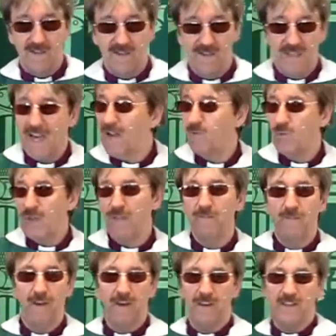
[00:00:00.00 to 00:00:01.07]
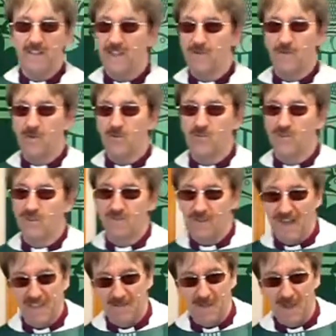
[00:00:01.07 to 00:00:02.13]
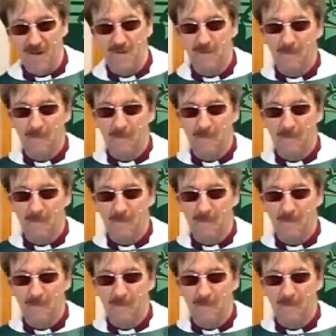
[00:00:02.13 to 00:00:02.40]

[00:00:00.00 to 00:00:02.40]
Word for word: That we find difficult to fathom out